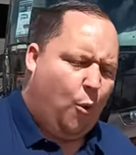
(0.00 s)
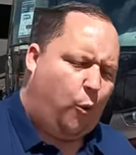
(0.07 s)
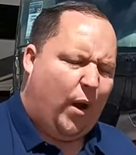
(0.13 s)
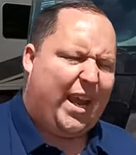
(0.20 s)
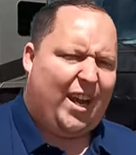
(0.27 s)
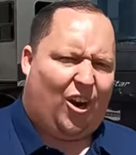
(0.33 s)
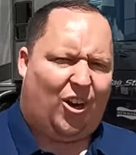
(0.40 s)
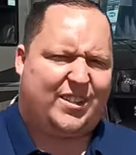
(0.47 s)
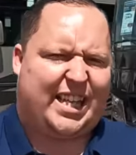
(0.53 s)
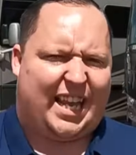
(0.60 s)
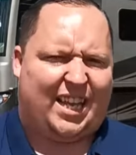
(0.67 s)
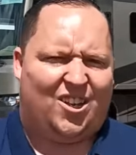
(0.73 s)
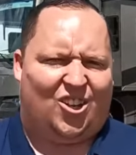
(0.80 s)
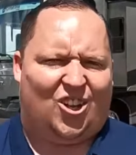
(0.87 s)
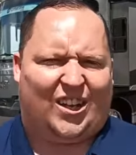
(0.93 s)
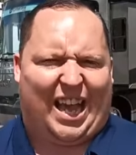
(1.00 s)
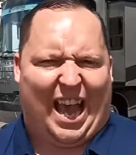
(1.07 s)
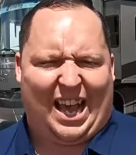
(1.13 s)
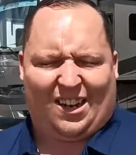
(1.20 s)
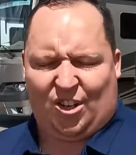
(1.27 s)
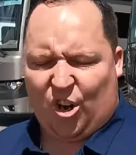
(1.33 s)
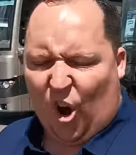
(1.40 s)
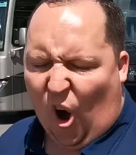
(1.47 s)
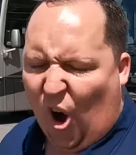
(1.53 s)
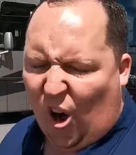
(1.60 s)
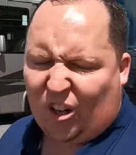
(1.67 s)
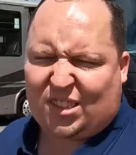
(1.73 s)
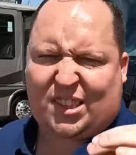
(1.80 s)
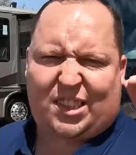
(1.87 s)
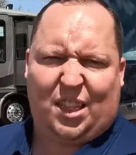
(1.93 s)
We are taking a look at an
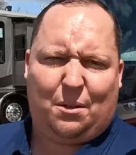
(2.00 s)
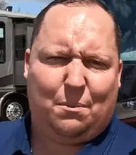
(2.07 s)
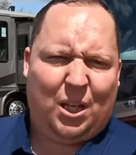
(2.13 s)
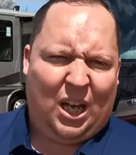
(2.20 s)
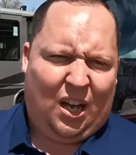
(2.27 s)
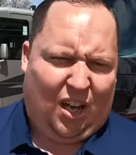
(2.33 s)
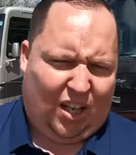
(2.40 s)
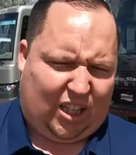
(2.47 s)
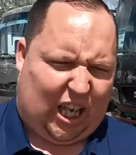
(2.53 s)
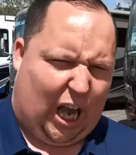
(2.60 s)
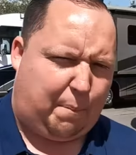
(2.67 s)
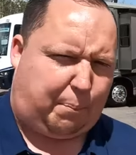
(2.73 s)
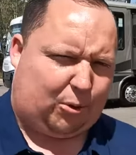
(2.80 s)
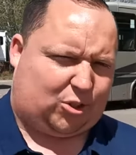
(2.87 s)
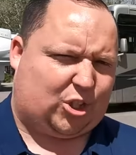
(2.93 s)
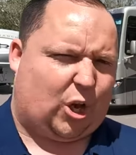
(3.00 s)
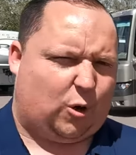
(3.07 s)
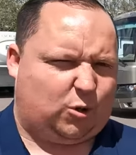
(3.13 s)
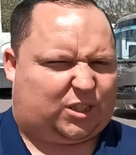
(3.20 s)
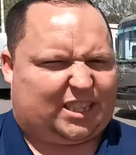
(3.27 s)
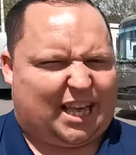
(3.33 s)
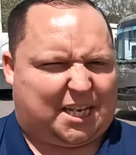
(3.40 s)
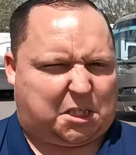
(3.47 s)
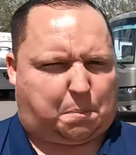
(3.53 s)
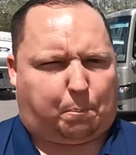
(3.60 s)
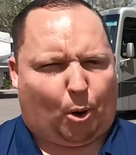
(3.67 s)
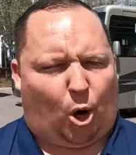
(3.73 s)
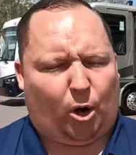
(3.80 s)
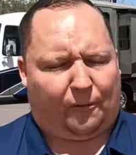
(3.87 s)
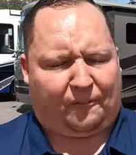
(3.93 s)
awesome couples coach that is
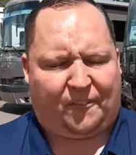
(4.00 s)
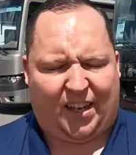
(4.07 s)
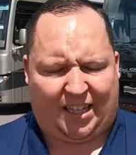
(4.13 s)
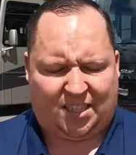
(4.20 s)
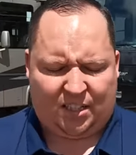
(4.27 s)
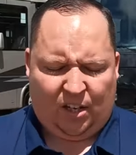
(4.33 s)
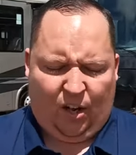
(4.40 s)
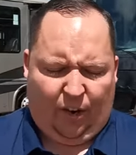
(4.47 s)
perfect